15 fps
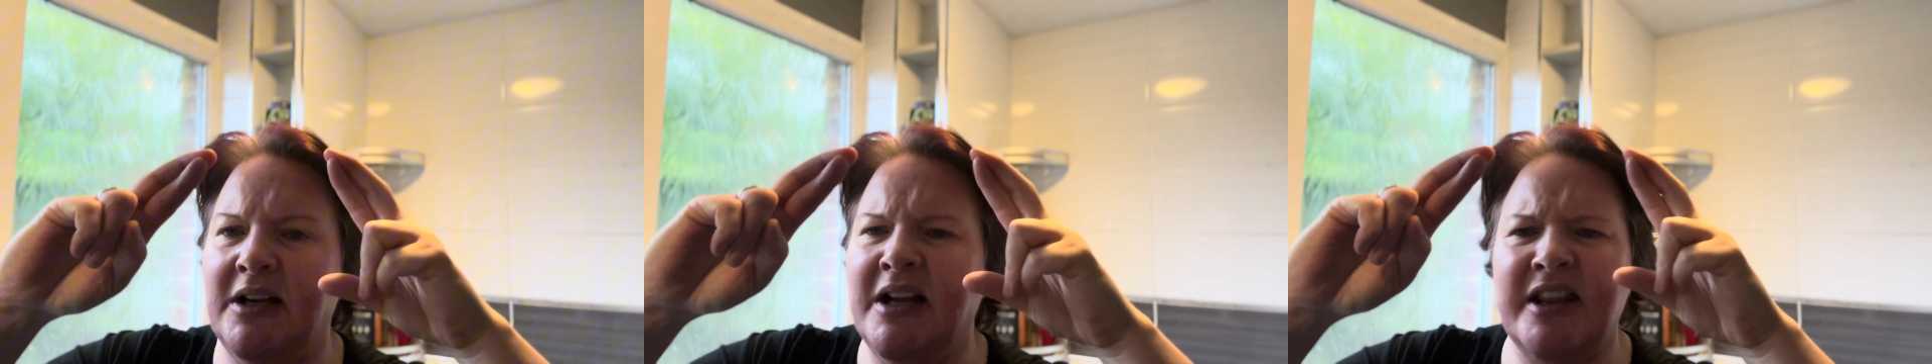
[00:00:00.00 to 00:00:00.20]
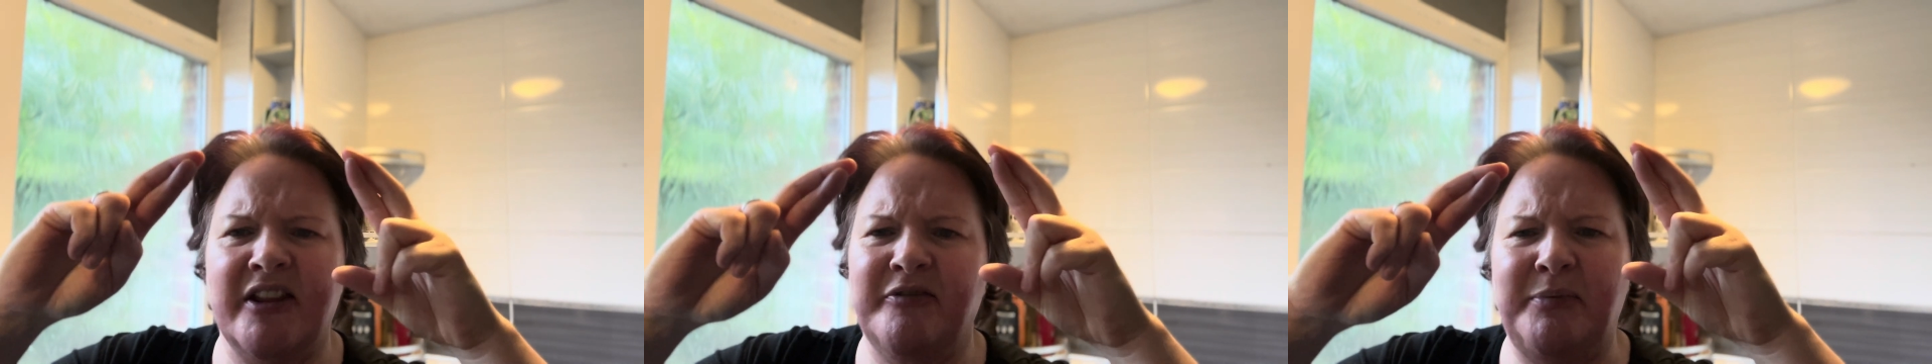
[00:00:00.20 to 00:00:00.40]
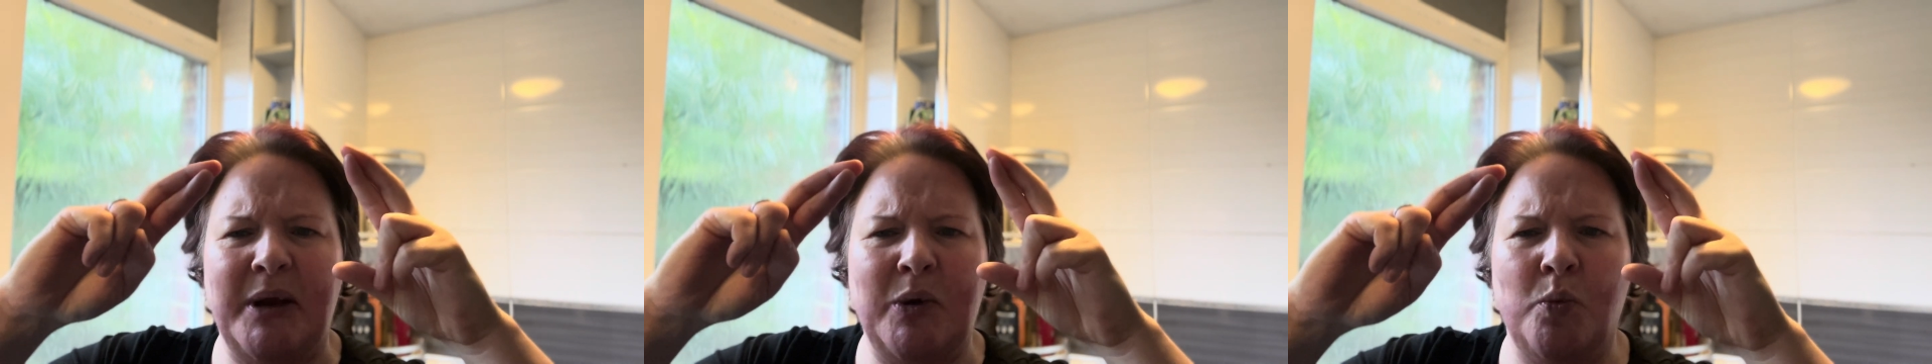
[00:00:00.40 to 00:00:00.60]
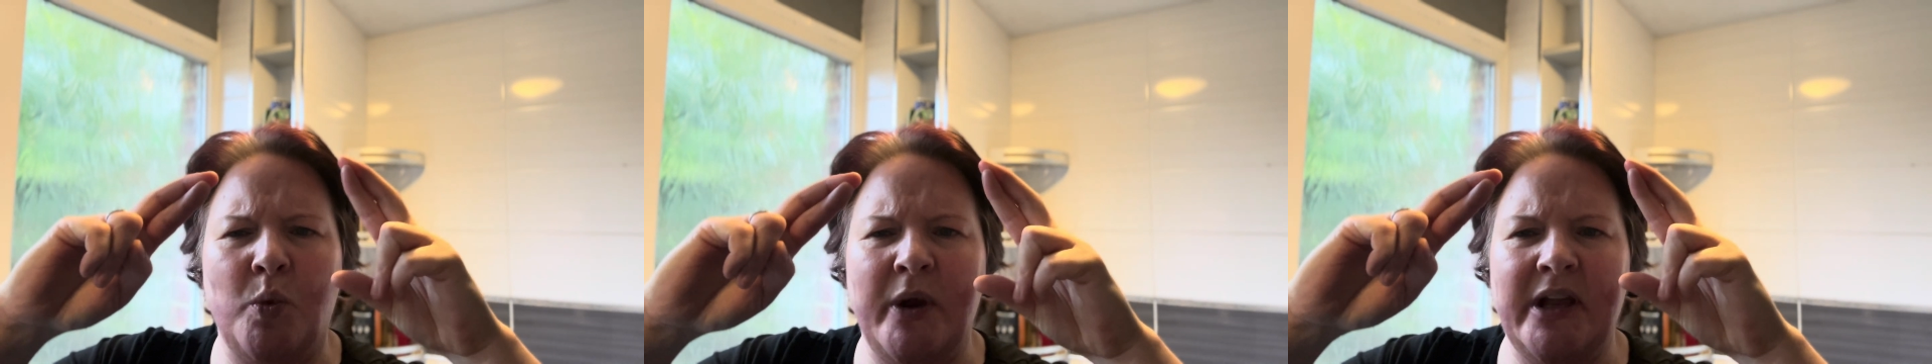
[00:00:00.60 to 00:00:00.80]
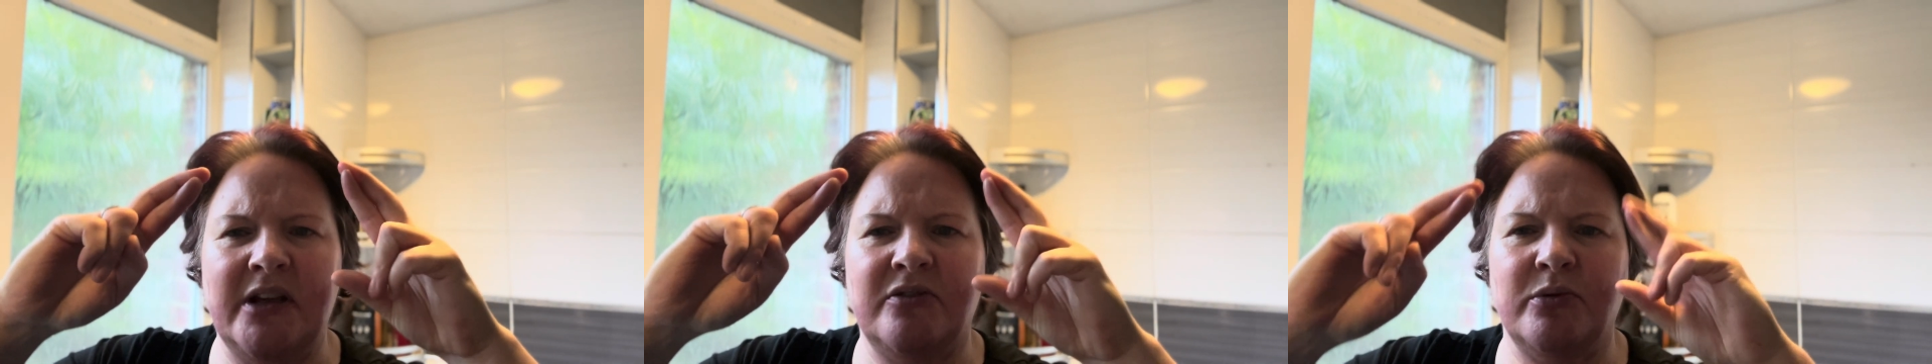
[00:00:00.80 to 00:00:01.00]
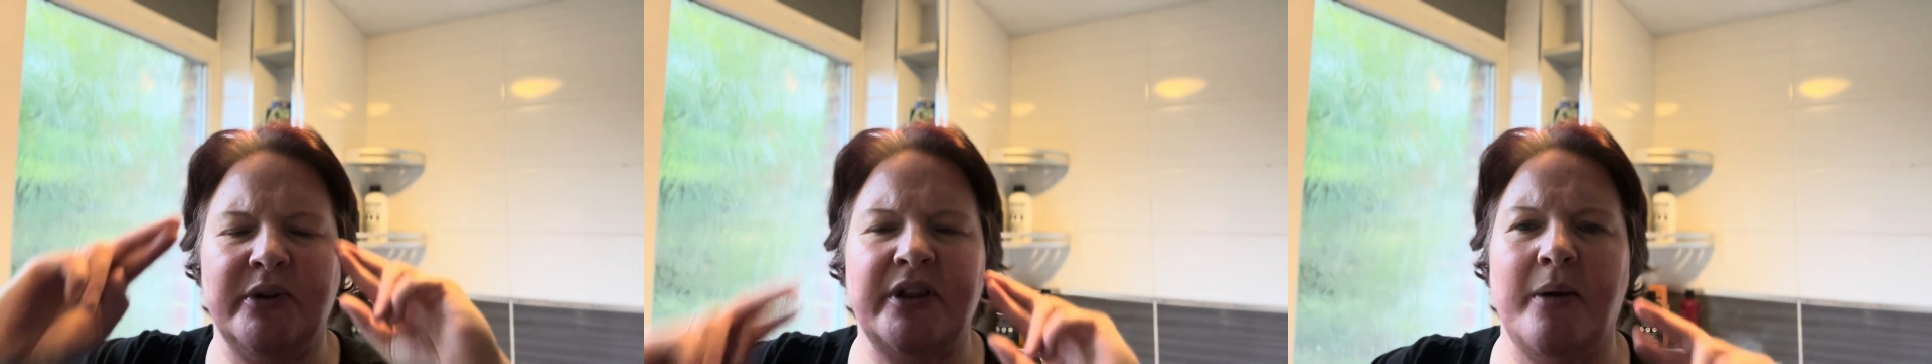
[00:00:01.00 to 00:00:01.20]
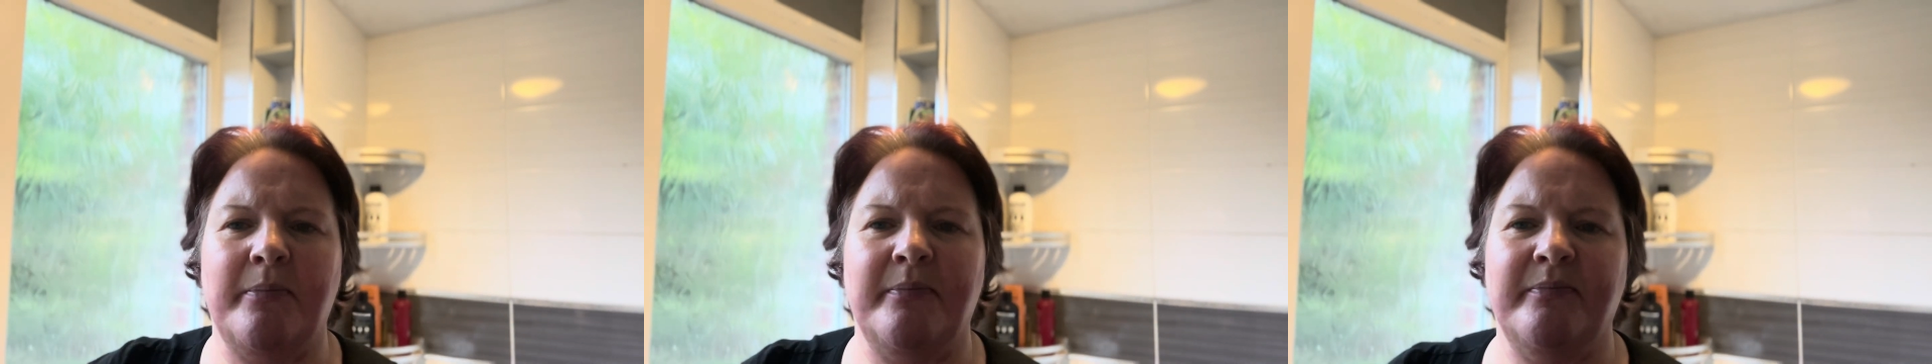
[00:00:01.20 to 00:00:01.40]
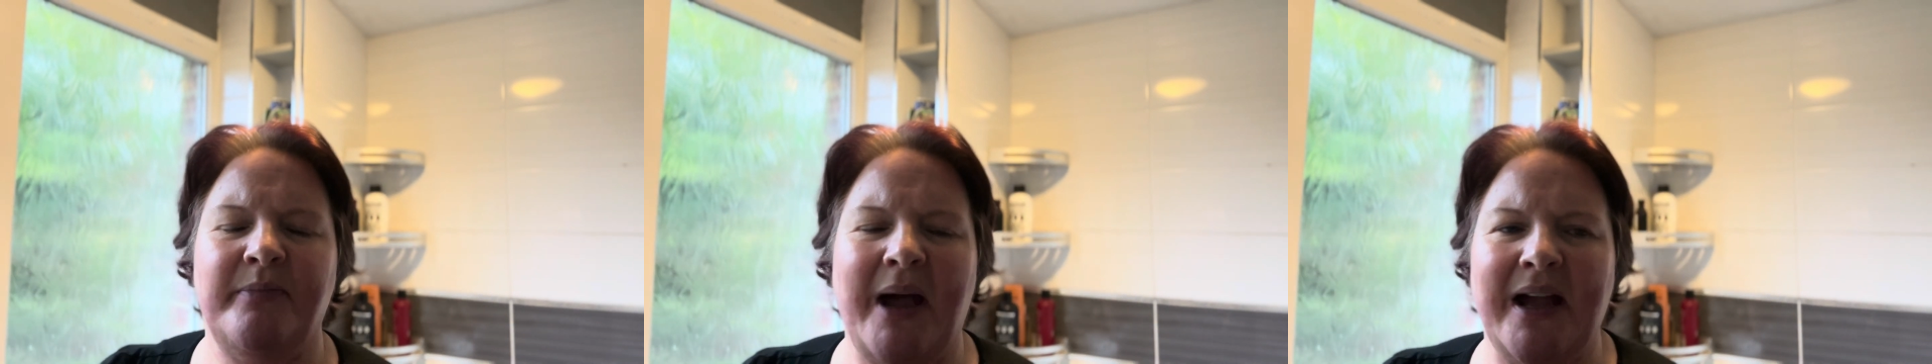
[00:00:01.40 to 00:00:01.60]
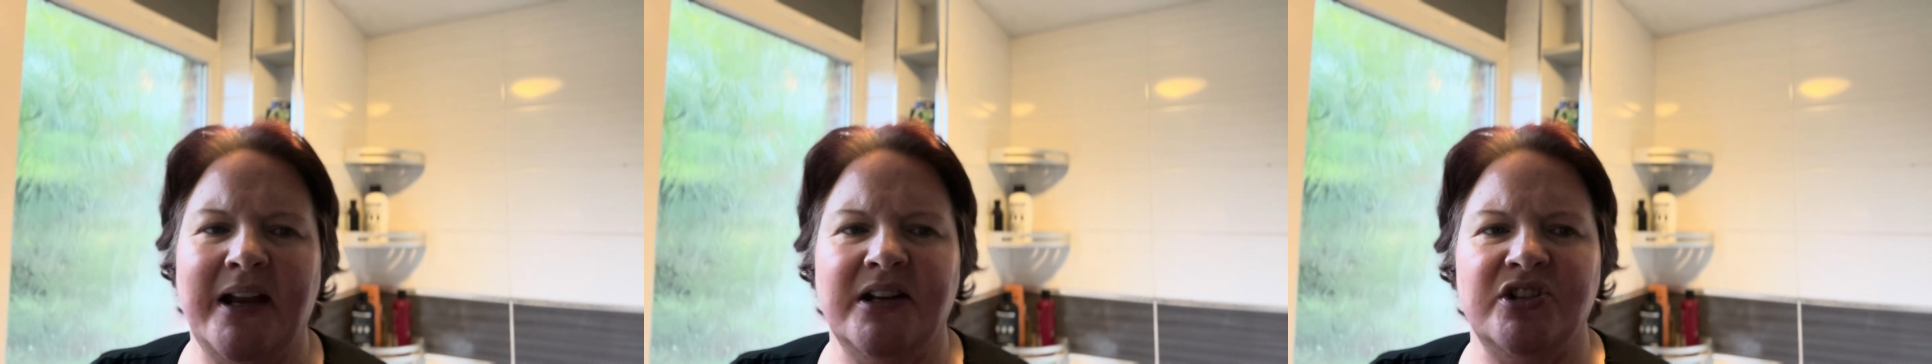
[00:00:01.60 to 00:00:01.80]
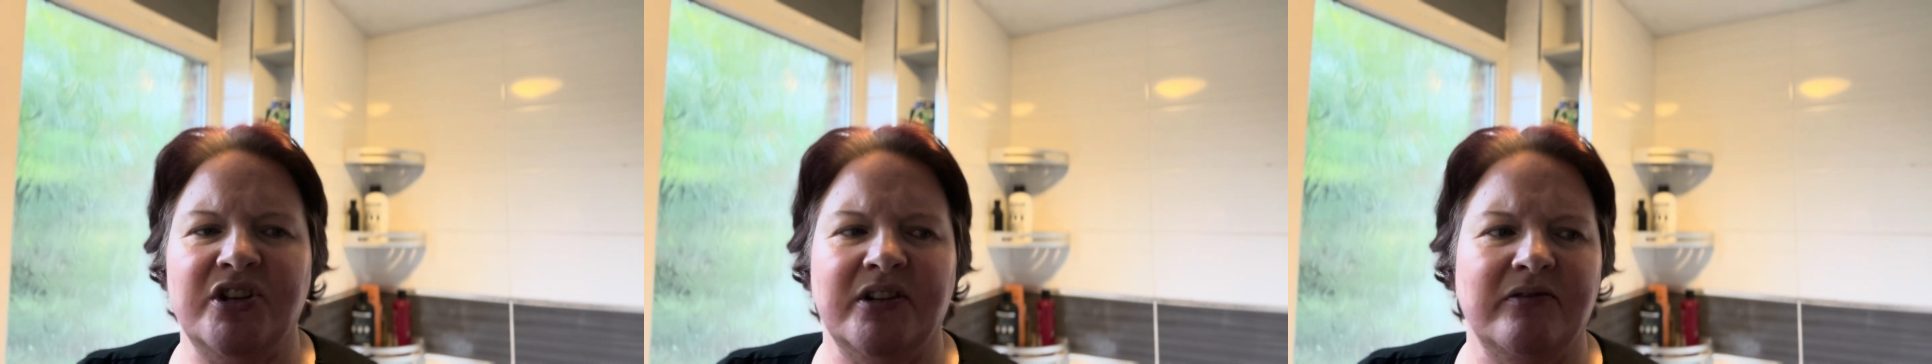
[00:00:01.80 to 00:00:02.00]
They've been weird with their
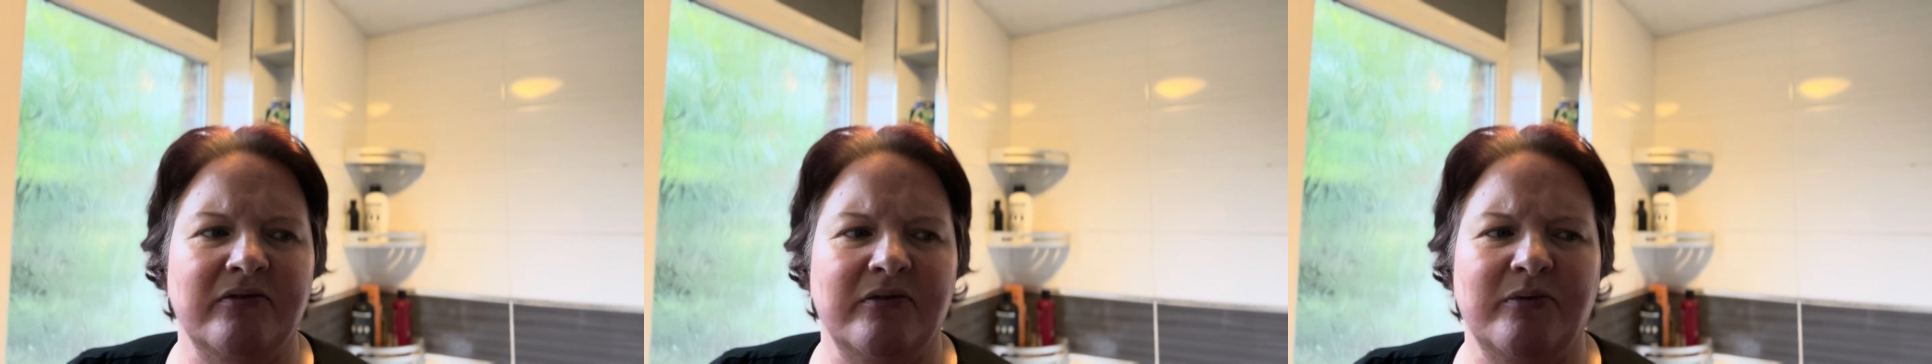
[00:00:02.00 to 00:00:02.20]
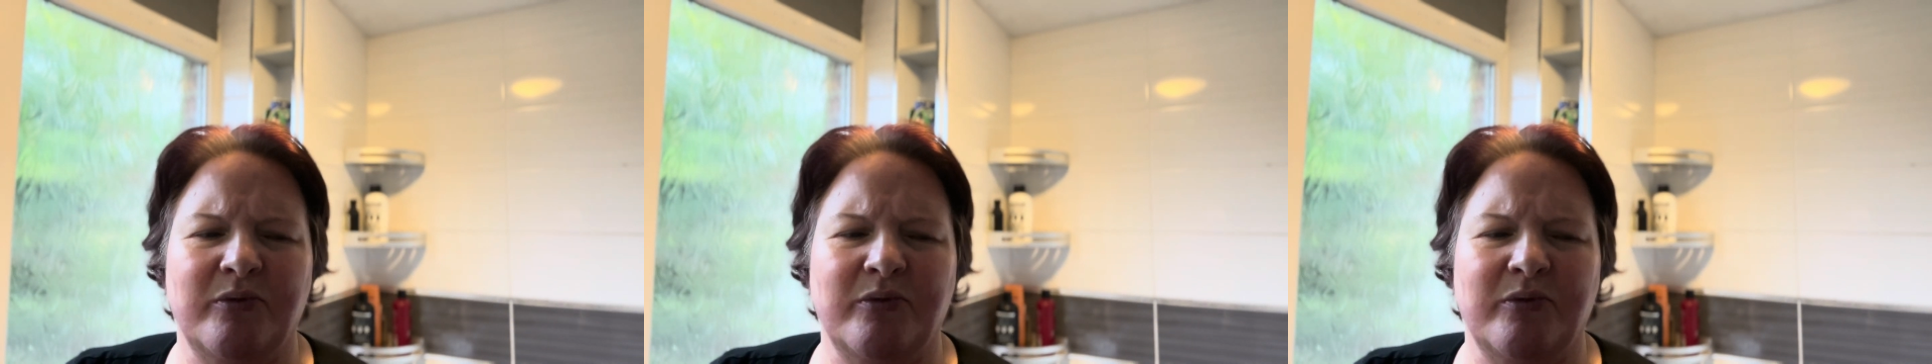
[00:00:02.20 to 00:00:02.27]
packaging,